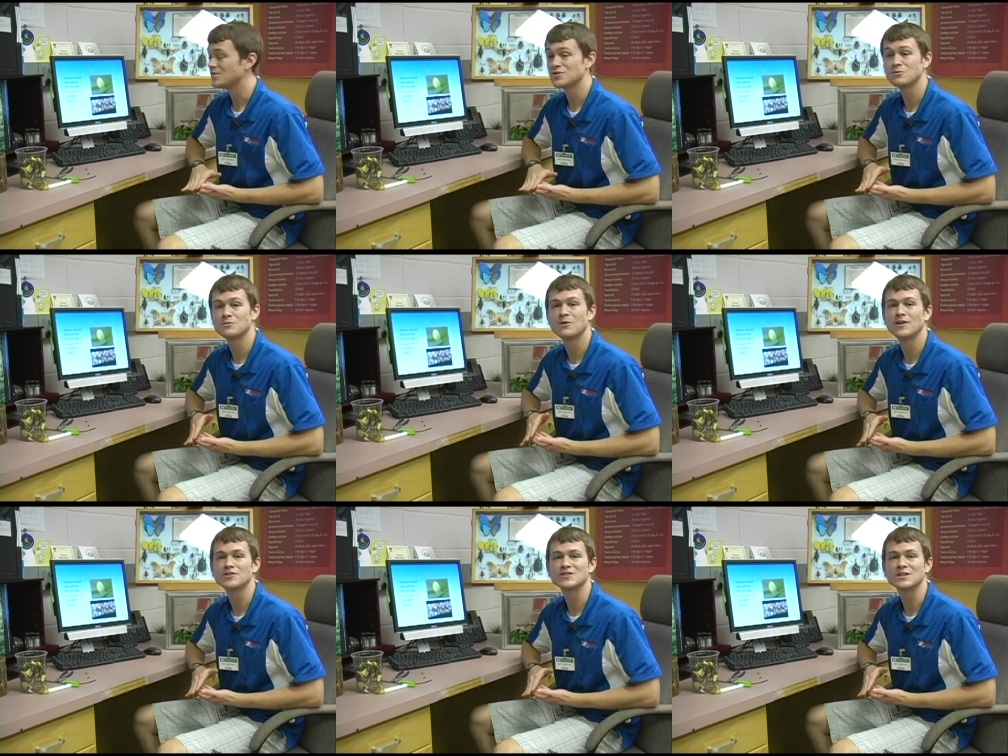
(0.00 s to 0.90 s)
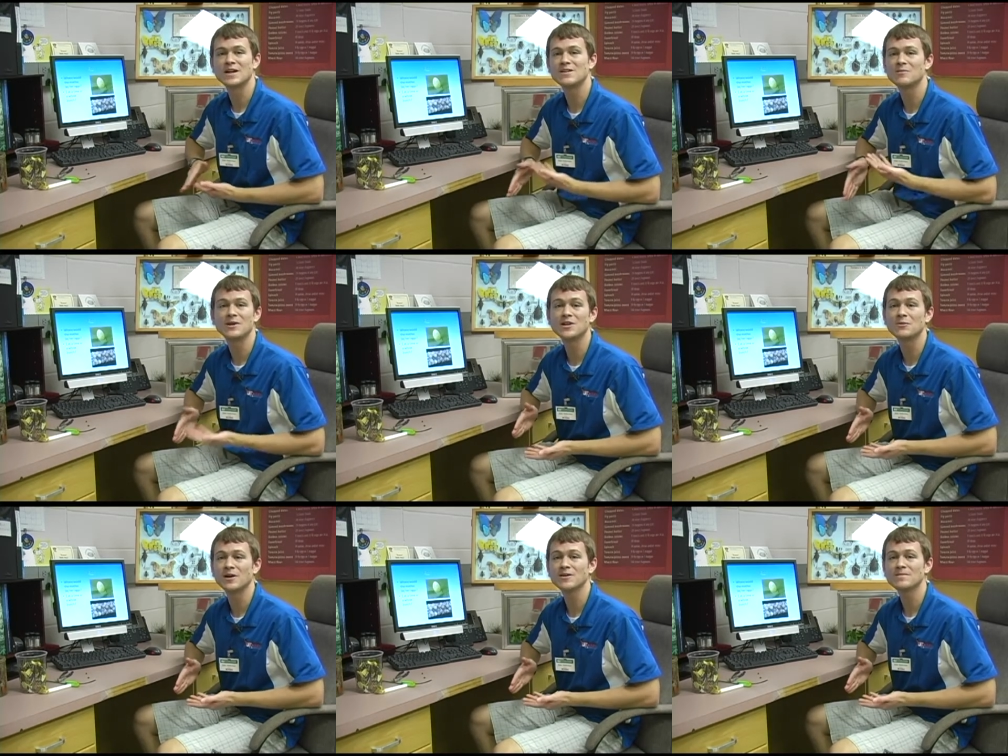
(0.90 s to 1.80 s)
She wouldn't want to just lay them
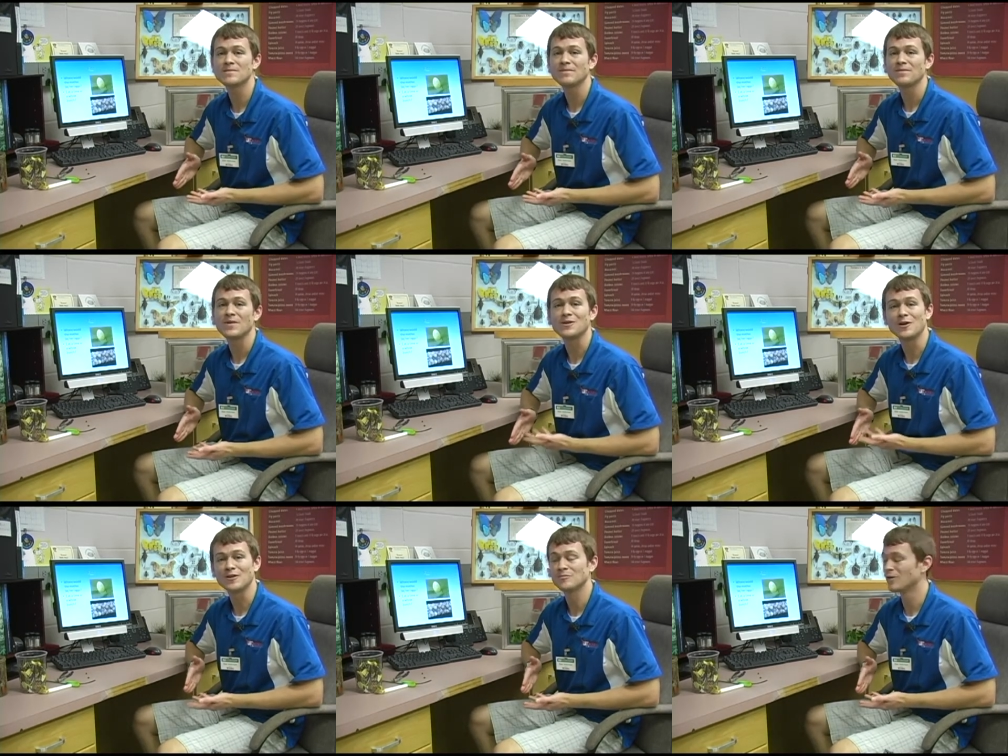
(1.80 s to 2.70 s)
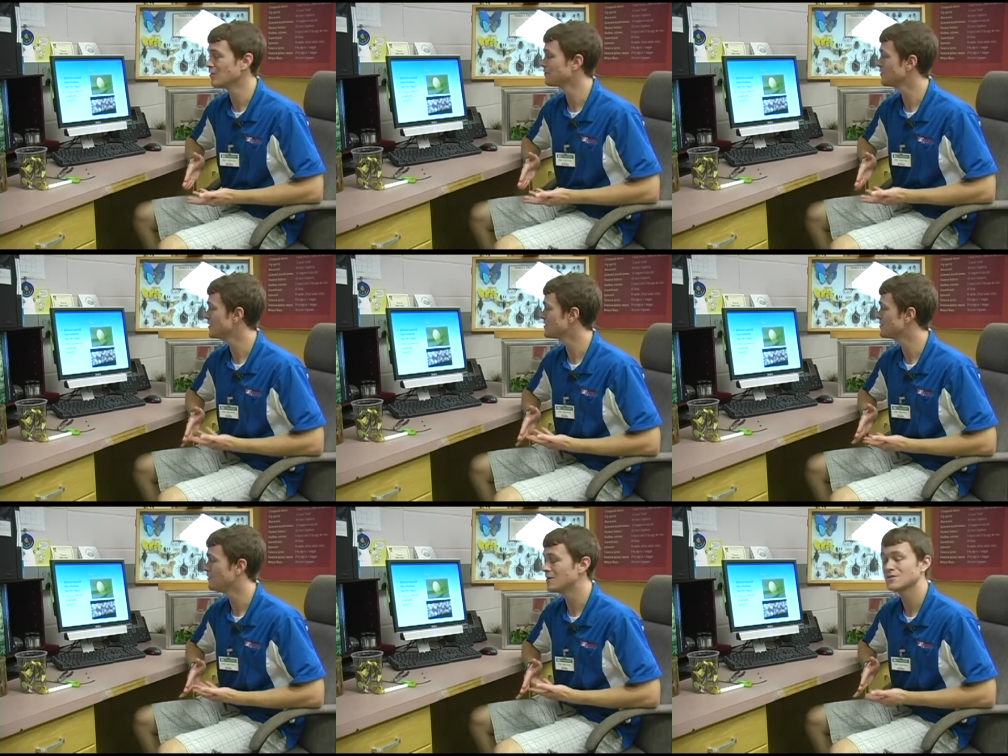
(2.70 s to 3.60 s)
anywhere. A lot of butterflies
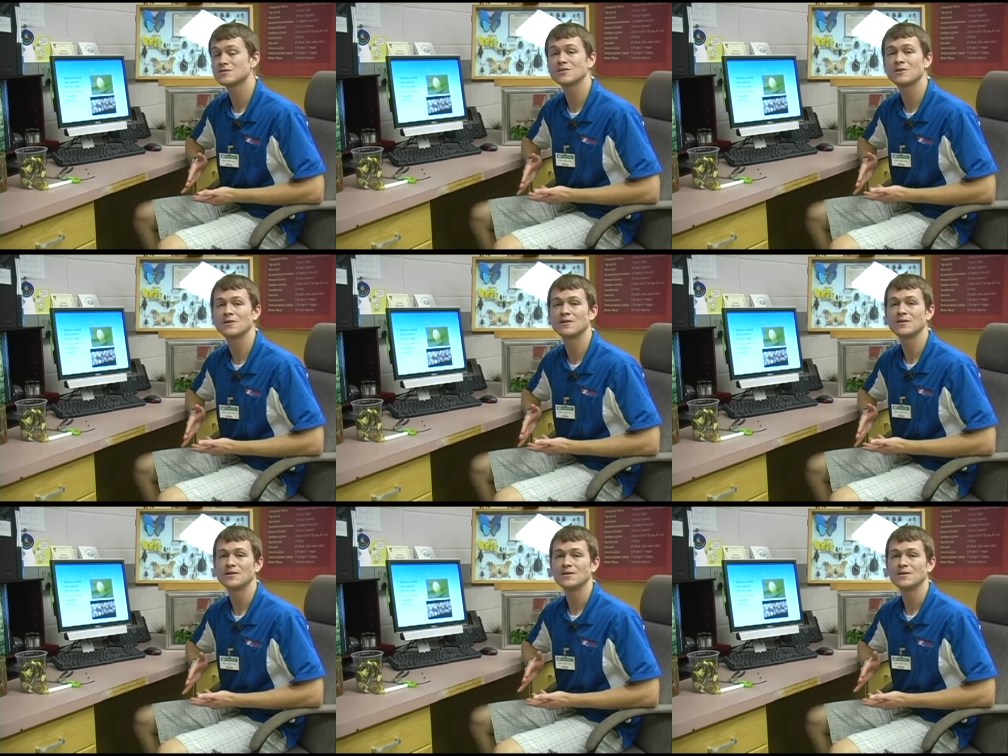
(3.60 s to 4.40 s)
and moths are